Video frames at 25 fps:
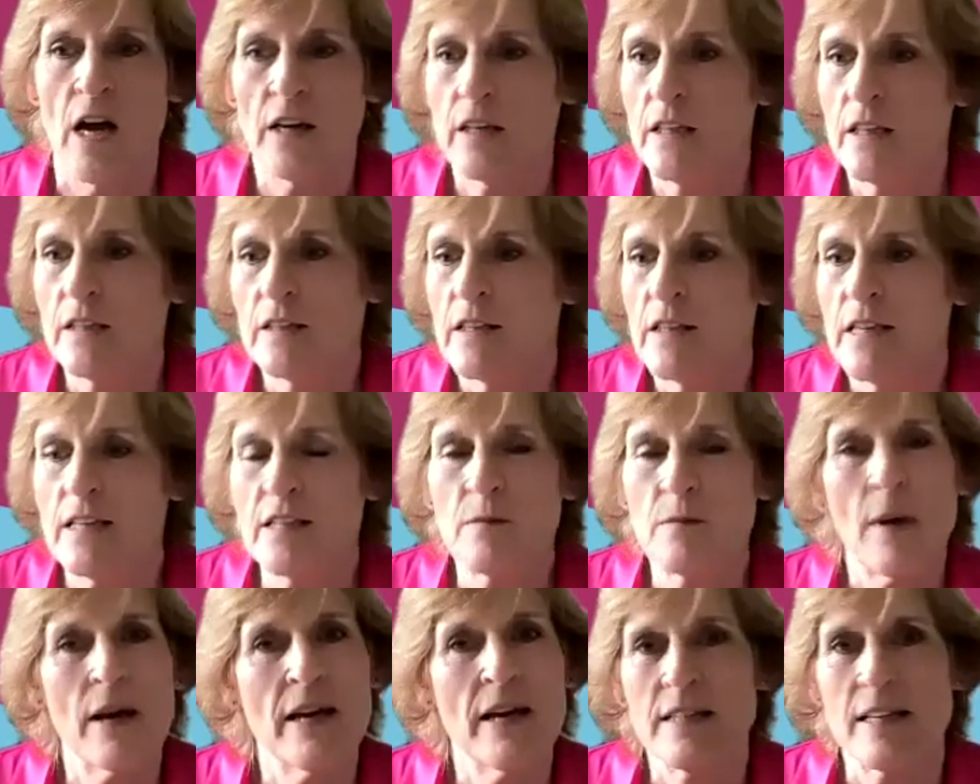
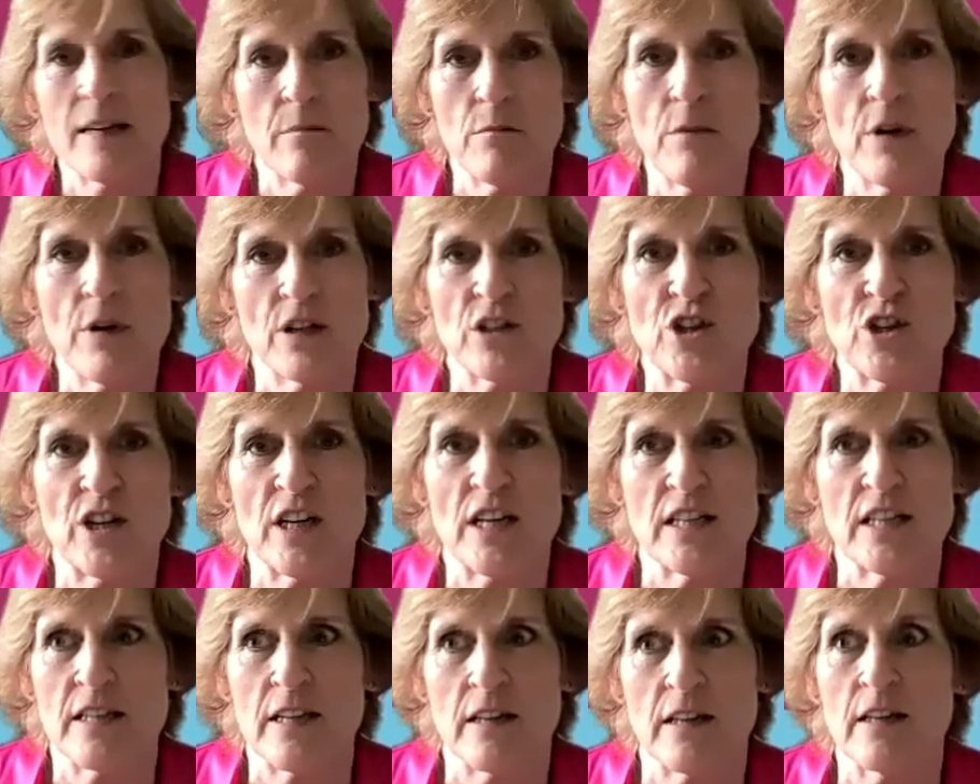this makes it much
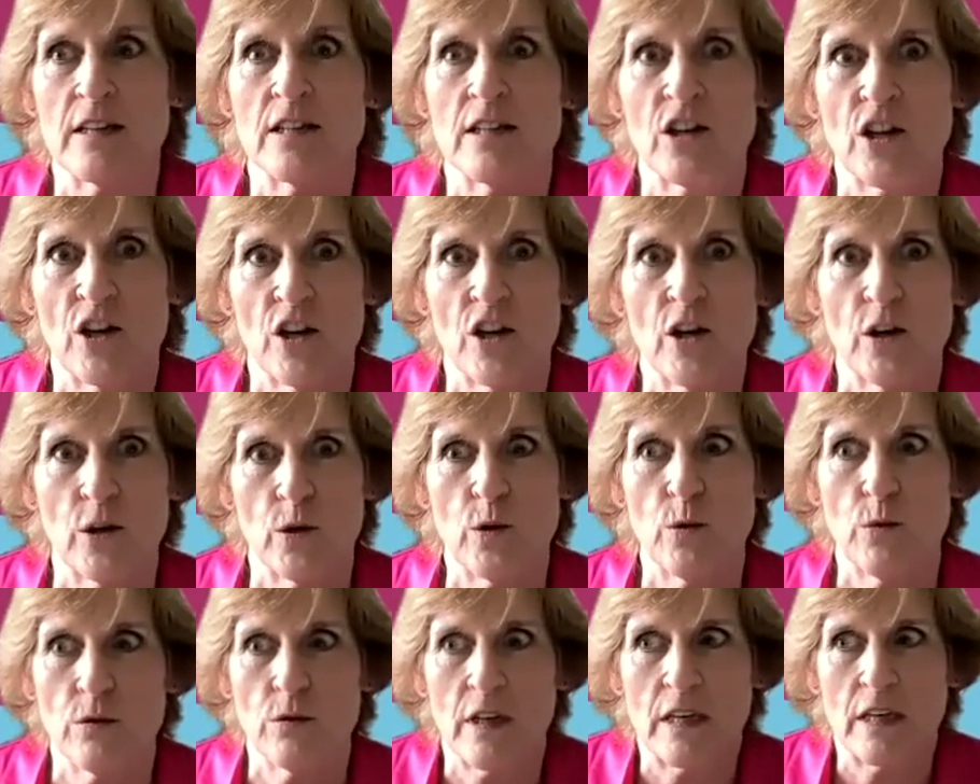easier than
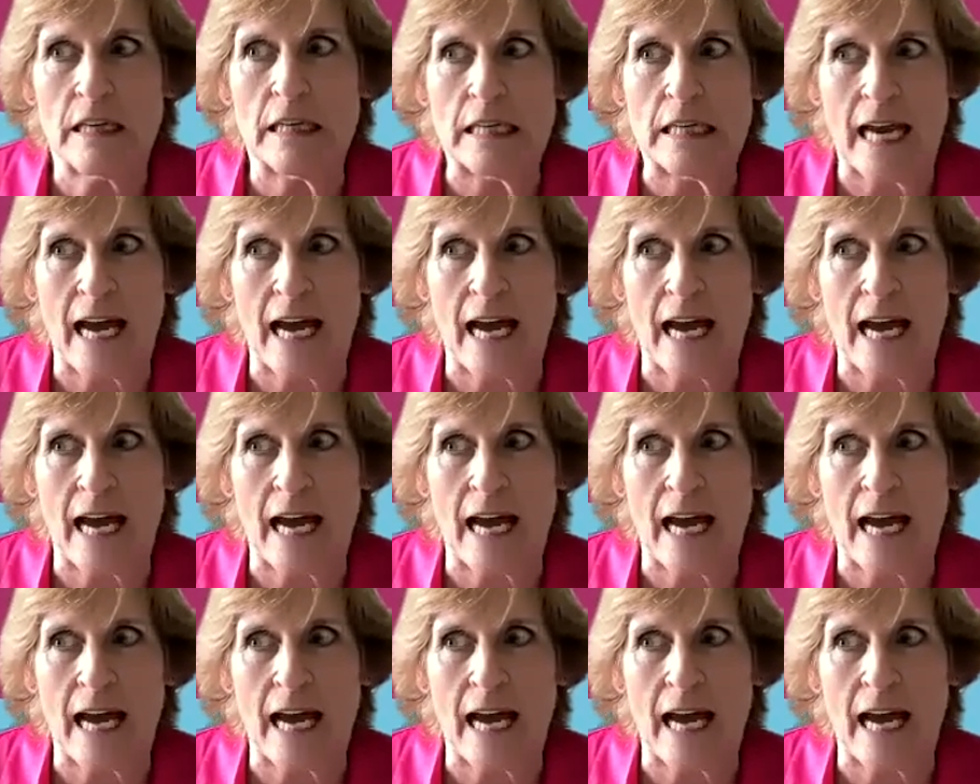you thinking,